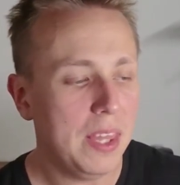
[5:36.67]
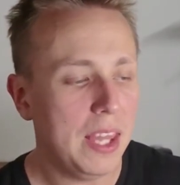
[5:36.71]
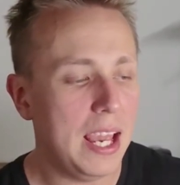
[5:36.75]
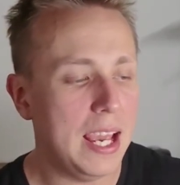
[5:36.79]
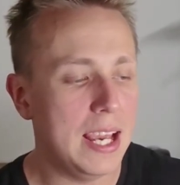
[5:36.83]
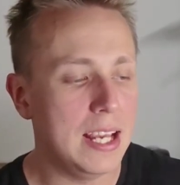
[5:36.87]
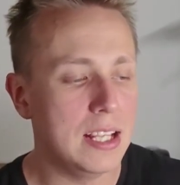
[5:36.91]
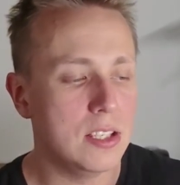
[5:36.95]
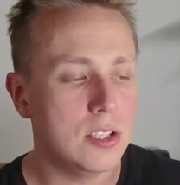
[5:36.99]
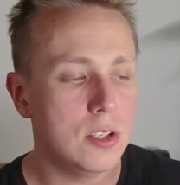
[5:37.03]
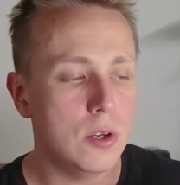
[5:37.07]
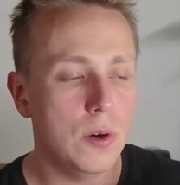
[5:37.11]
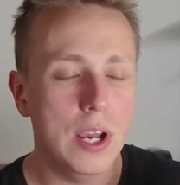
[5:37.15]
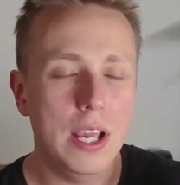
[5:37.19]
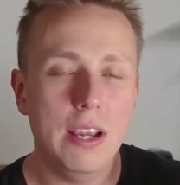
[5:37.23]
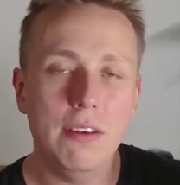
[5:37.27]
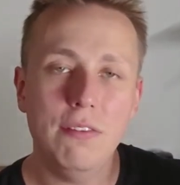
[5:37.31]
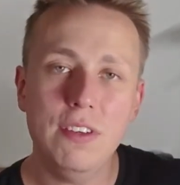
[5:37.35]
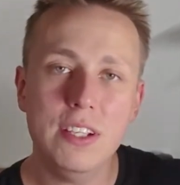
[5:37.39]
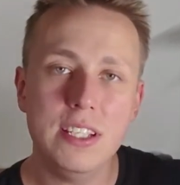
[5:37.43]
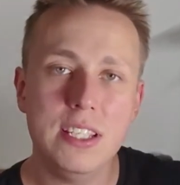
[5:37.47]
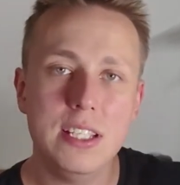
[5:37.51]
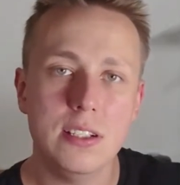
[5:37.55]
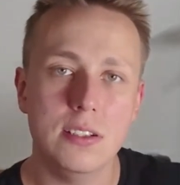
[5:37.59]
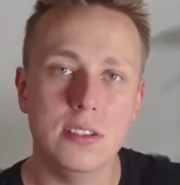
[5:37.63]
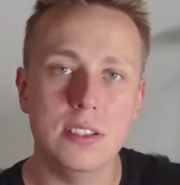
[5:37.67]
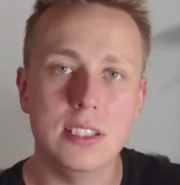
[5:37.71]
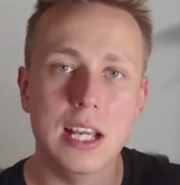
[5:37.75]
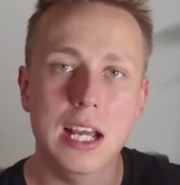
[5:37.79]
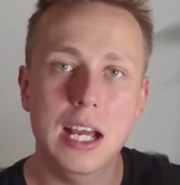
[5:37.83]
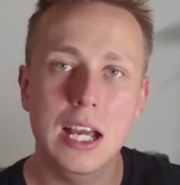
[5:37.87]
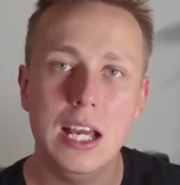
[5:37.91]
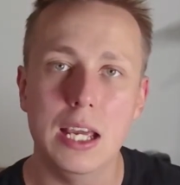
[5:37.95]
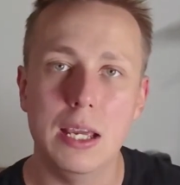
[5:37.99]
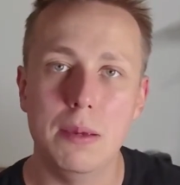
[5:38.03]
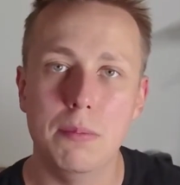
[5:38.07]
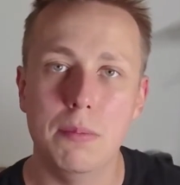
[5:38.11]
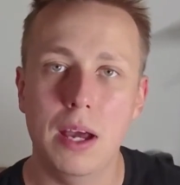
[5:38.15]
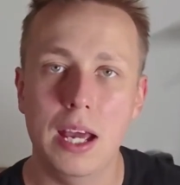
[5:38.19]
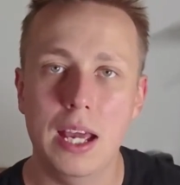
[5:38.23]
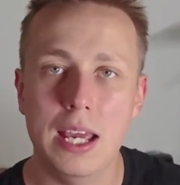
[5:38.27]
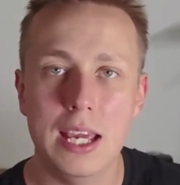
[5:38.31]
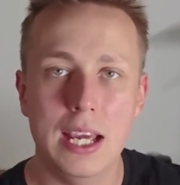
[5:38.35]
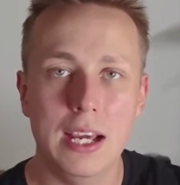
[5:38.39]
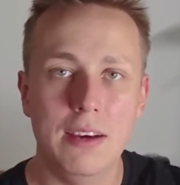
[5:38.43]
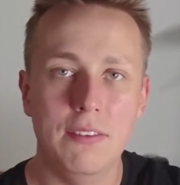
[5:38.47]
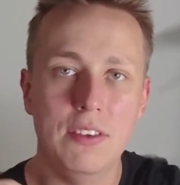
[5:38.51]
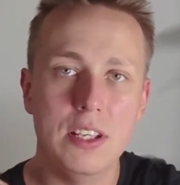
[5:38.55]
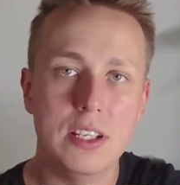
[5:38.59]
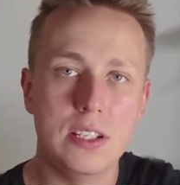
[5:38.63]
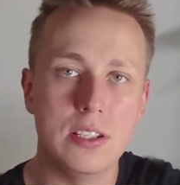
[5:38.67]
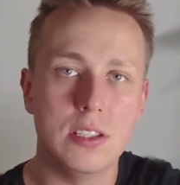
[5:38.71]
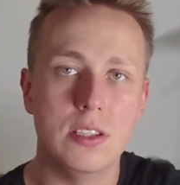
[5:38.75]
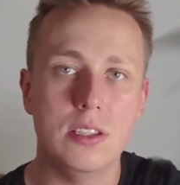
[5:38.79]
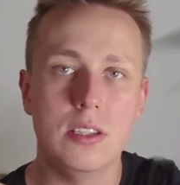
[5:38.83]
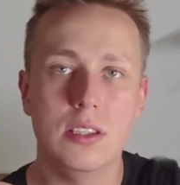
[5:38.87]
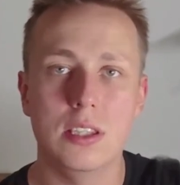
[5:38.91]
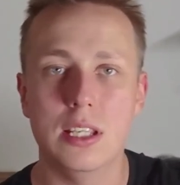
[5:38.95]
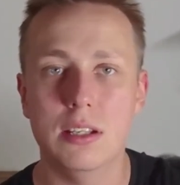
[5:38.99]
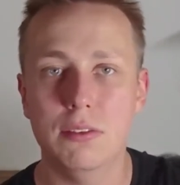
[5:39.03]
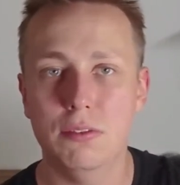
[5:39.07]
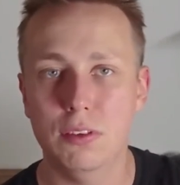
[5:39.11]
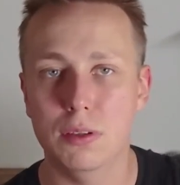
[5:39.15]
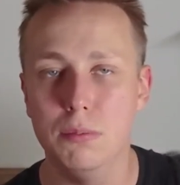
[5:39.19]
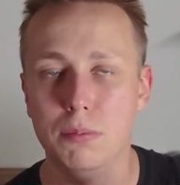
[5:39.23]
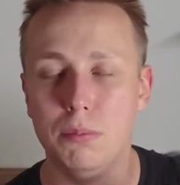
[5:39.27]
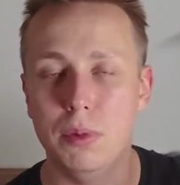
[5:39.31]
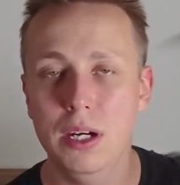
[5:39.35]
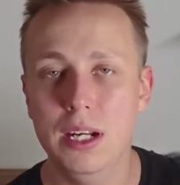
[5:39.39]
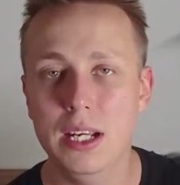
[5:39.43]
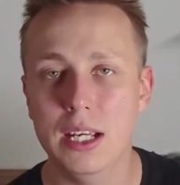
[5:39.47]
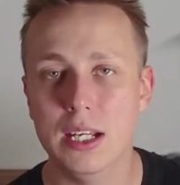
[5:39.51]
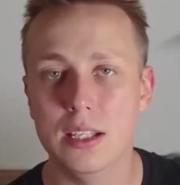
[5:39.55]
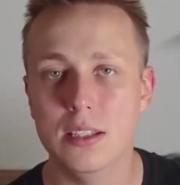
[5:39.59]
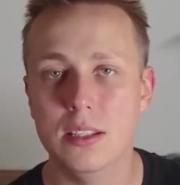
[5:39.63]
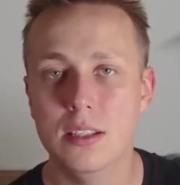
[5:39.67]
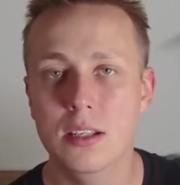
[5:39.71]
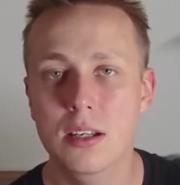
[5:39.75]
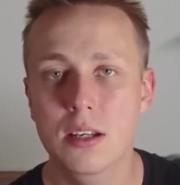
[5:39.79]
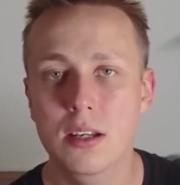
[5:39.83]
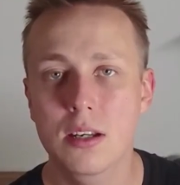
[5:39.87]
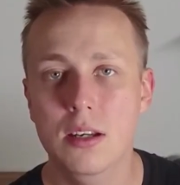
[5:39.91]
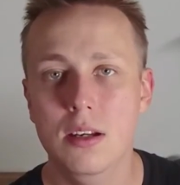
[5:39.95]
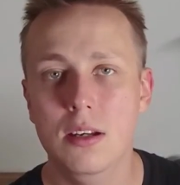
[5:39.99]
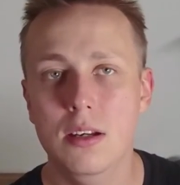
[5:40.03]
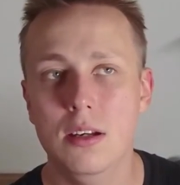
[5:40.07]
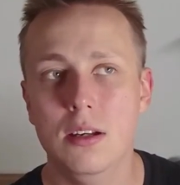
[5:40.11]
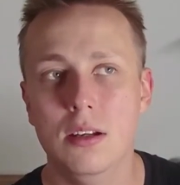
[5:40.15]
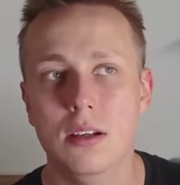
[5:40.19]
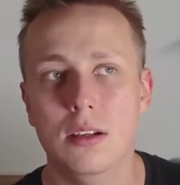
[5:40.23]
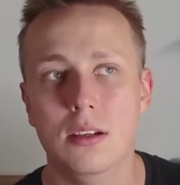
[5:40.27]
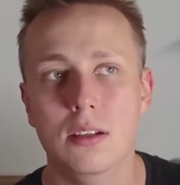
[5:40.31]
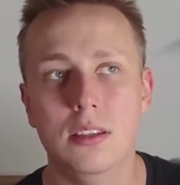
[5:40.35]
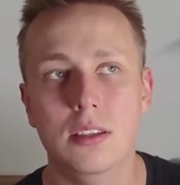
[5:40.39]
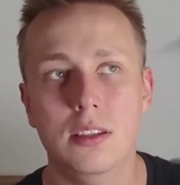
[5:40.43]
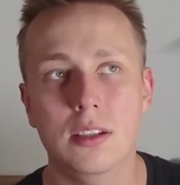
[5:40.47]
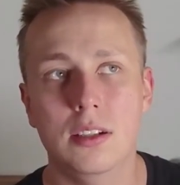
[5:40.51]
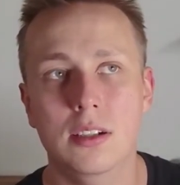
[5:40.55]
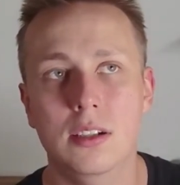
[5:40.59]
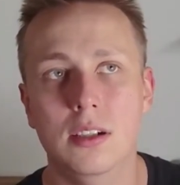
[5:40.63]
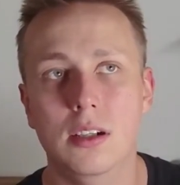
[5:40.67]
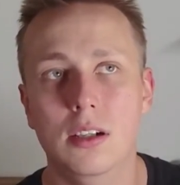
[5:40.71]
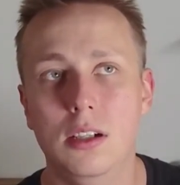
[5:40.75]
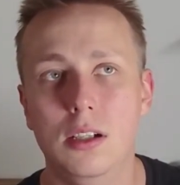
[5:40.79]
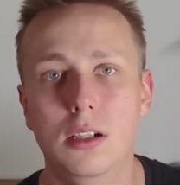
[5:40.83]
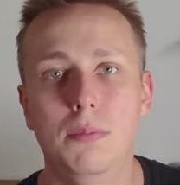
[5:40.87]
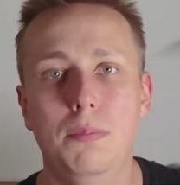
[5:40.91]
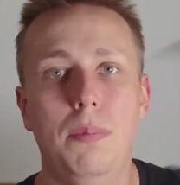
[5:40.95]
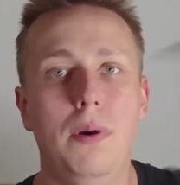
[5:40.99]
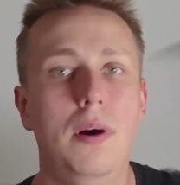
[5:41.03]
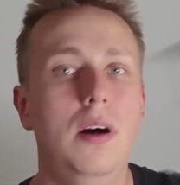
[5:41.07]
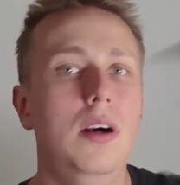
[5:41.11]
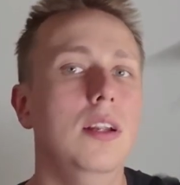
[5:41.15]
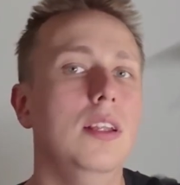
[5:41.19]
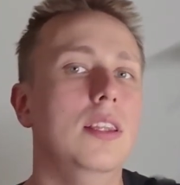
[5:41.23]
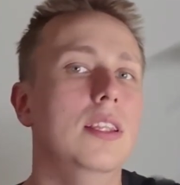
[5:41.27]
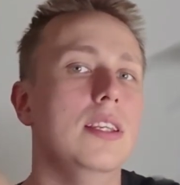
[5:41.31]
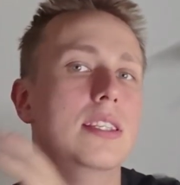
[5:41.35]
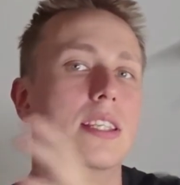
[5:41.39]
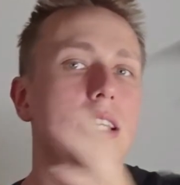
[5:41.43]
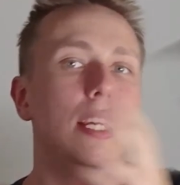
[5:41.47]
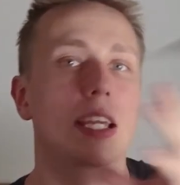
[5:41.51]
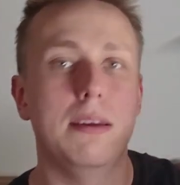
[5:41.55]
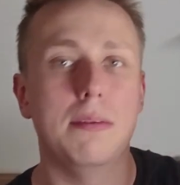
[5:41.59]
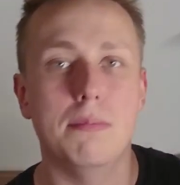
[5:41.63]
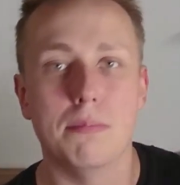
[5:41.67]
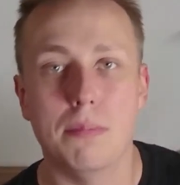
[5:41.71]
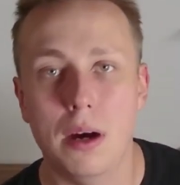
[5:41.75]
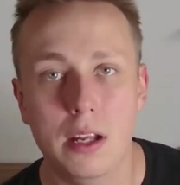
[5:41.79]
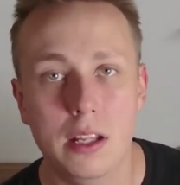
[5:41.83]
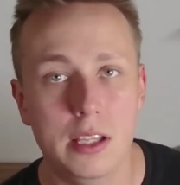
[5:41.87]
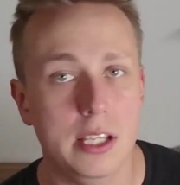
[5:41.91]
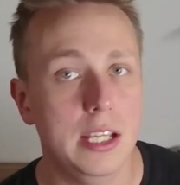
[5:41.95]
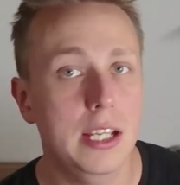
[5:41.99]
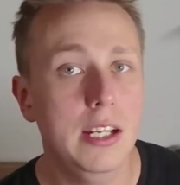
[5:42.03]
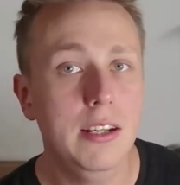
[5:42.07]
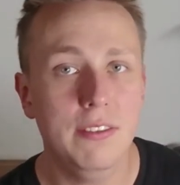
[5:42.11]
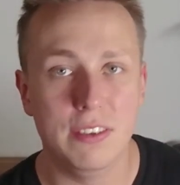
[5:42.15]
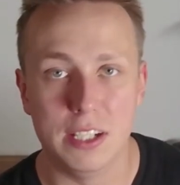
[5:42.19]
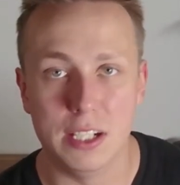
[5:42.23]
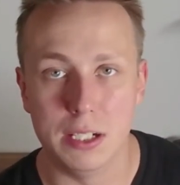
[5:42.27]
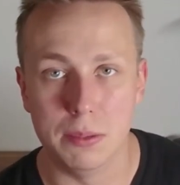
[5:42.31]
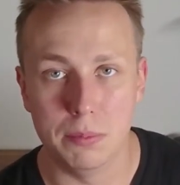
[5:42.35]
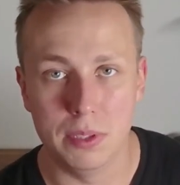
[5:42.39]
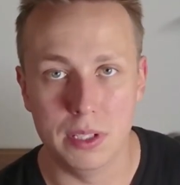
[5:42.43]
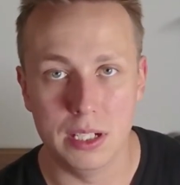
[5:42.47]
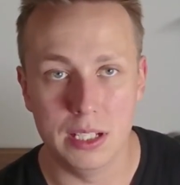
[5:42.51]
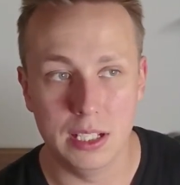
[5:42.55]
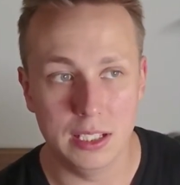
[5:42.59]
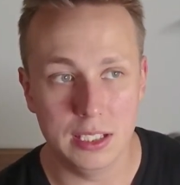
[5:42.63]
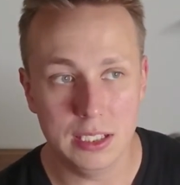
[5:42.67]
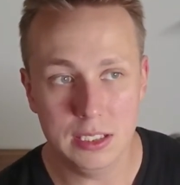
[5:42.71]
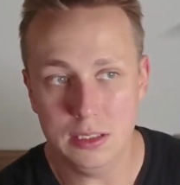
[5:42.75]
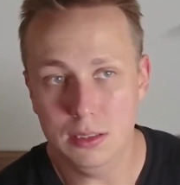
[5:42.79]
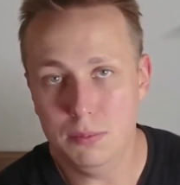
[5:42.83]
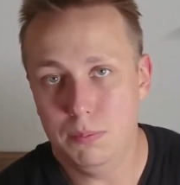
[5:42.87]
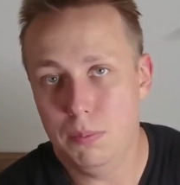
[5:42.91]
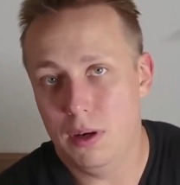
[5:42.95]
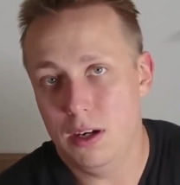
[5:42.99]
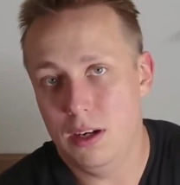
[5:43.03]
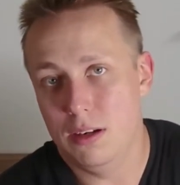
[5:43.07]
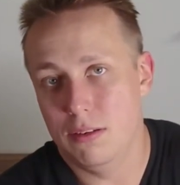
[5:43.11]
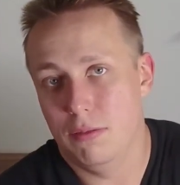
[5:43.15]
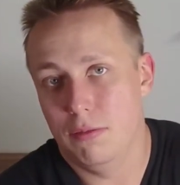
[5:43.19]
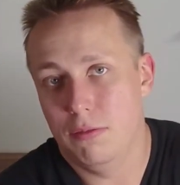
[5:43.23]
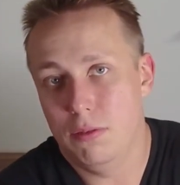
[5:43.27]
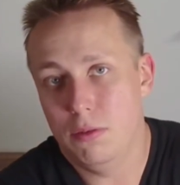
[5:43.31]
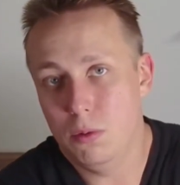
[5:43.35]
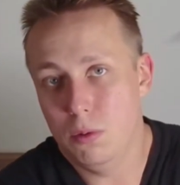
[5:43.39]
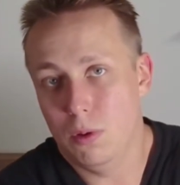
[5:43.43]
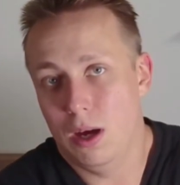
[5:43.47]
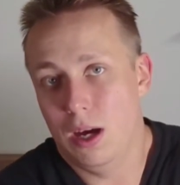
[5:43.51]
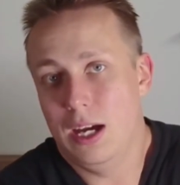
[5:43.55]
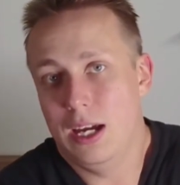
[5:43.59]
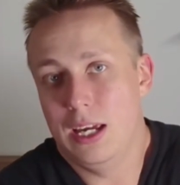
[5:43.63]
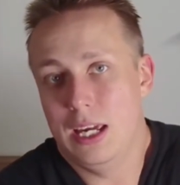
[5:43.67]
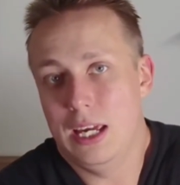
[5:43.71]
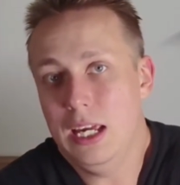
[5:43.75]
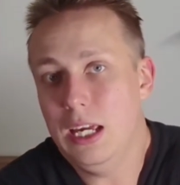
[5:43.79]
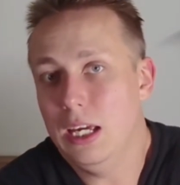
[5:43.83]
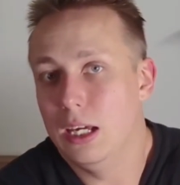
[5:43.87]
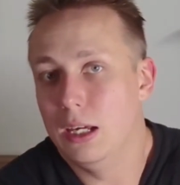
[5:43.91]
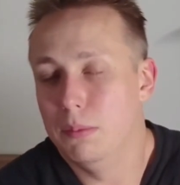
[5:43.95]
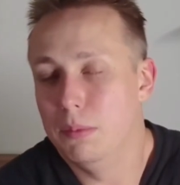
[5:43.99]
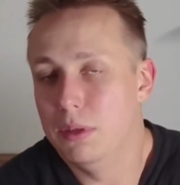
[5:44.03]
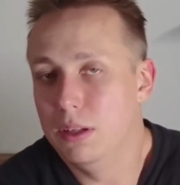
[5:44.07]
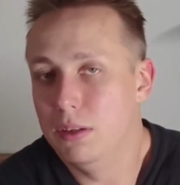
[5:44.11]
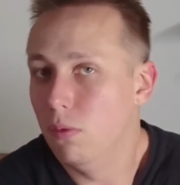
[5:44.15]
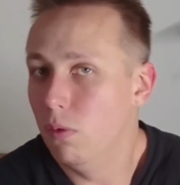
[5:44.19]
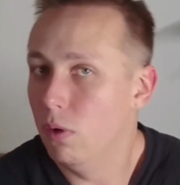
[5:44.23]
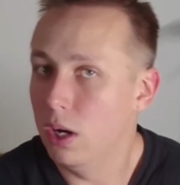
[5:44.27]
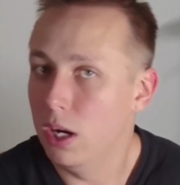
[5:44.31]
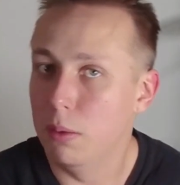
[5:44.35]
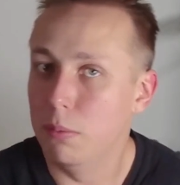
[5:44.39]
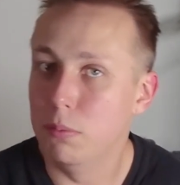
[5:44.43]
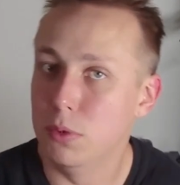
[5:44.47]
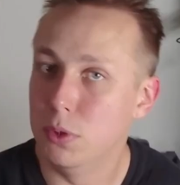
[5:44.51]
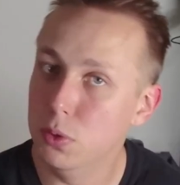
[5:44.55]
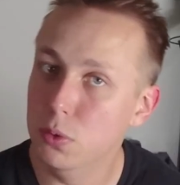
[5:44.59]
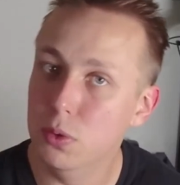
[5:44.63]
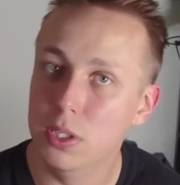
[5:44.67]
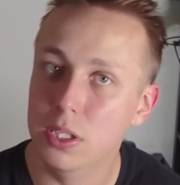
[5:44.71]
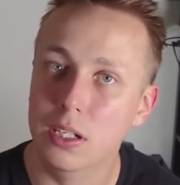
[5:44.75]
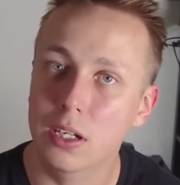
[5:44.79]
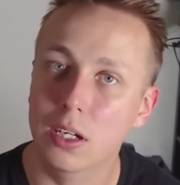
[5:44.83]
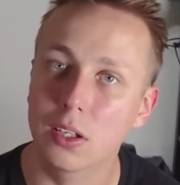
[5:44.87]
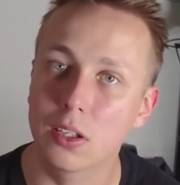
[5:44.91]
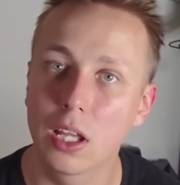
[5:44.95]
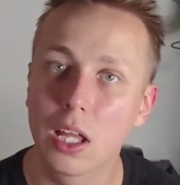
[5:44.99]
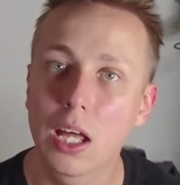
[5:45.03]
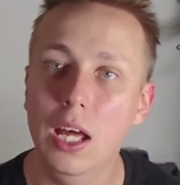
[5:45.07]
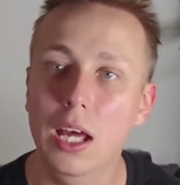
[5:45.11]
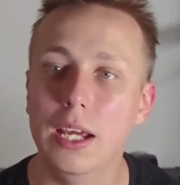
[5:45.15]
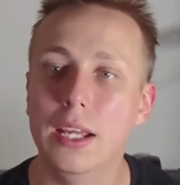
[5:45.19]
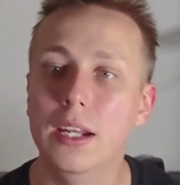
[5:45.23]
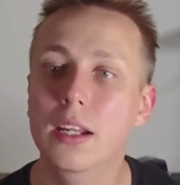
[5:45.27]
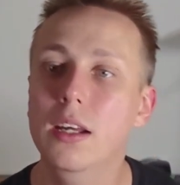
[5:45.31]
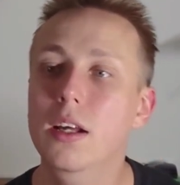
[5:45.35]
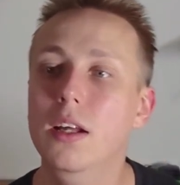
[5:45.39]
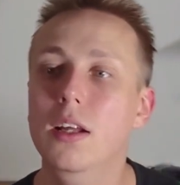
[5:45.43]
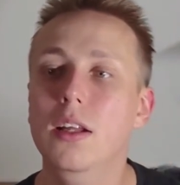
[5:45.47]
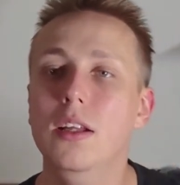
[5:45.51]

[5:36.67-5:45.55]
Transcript: And so every single time I have this different brand, they're all part of the same Poly Innovator brand. It's still part of who I am and what I'm doing online.